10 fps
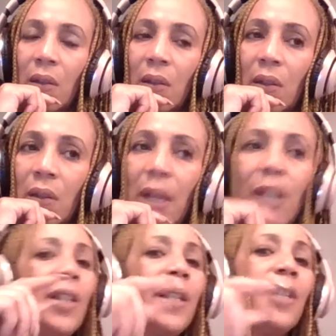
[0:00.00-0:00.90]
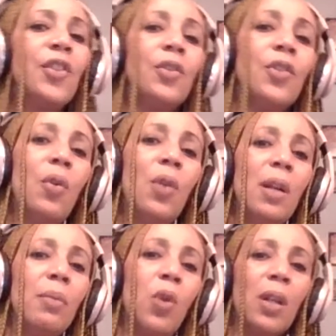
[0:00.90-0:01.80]
So hold
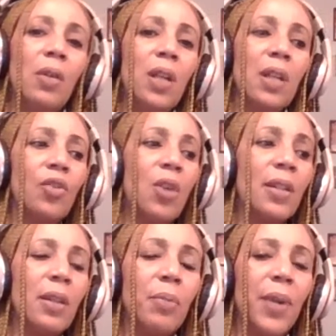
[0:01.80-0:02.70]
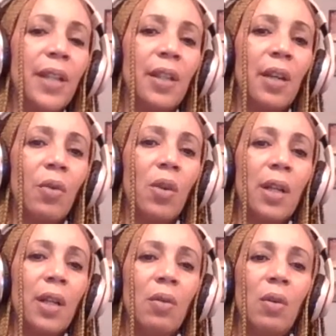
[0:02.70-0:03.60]
on. Draw some breaks here. Hold
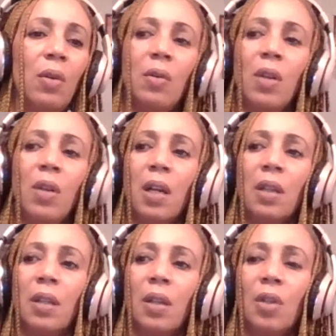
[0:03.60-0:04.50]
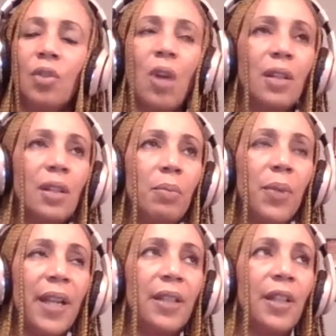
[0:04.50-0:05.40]
on. Draw some breaks
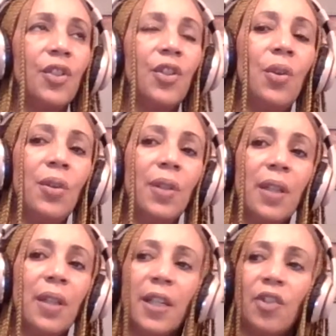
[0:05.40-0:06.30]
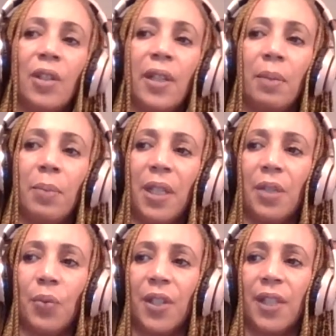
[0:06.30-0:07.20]
here. So initially the police were
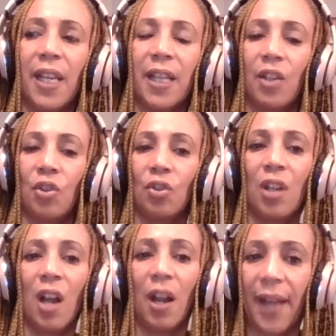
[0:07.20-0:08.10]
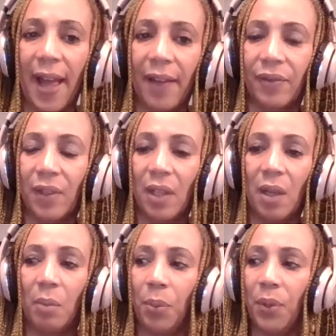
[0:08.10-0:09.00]
saying that you should not have
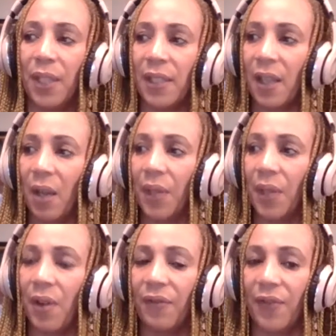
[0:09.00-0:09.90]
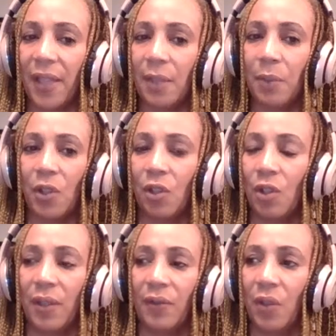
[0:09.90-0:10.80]
put this out there on Facebook. You shouldn't
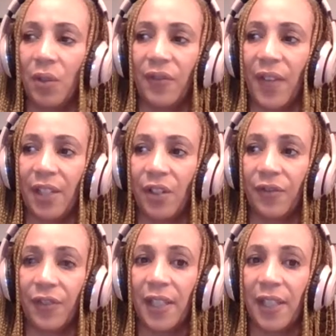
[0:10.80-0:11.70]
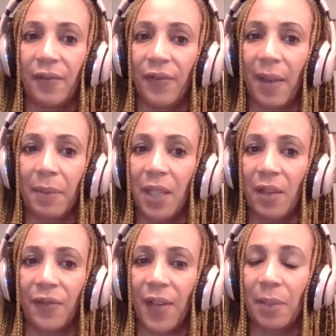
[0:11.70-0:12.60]
have notified your friends and family on
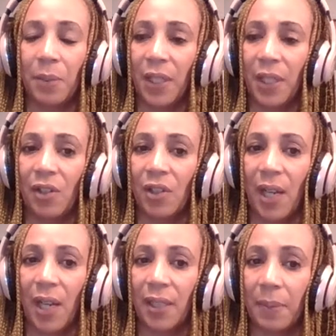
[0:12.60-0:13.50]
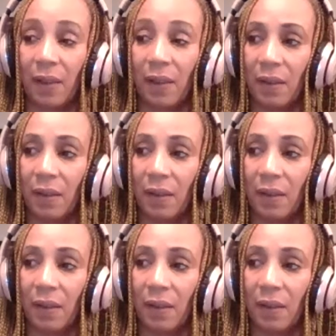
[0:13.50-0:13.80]
Facebook that your child is missing.